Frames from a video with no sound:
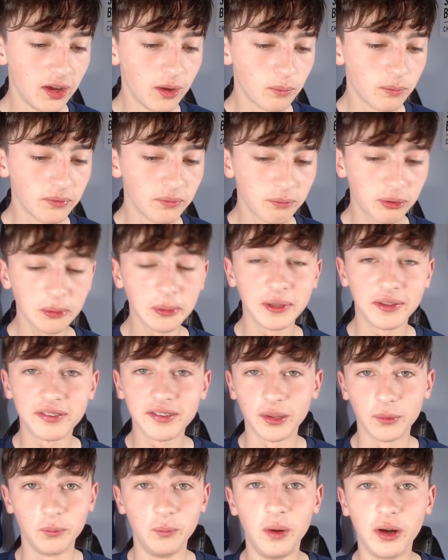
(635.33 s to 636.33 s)
probably
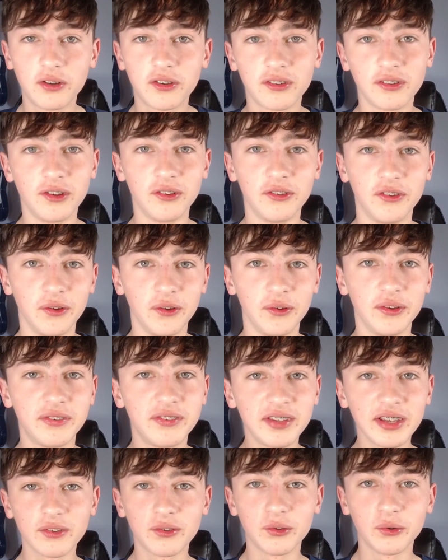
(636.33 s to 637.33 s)
same Marcus Alonso, a
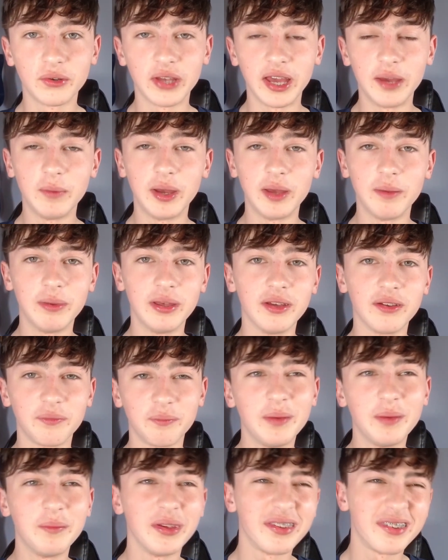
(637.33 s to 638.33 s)
6 all game, maybe
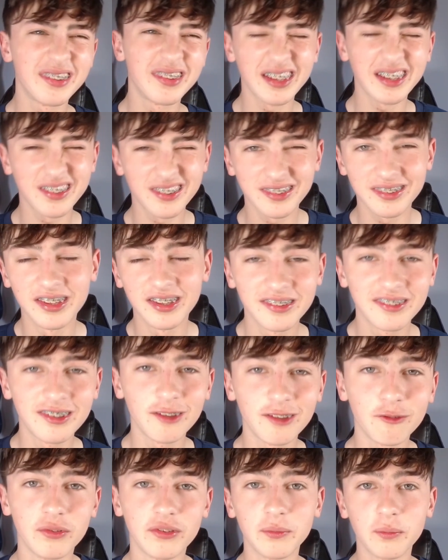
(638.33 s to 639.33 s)
a 6,
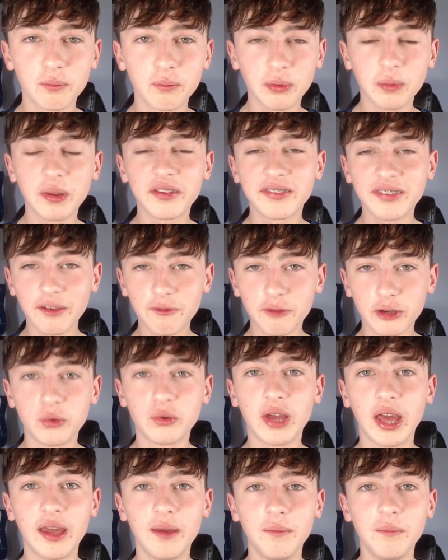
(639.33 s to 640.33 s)
7, probably a 7 all
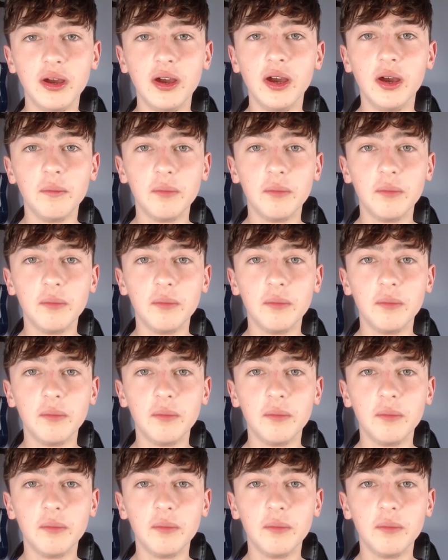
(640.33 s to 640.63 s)
game,